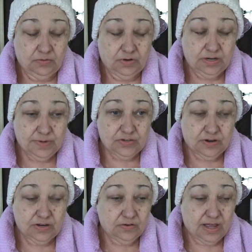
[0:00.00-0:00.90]
what am I
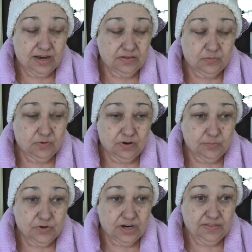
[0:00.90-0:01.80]
trying to, out of the word
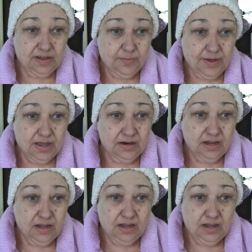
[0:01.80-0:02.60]
I'm trying to think about.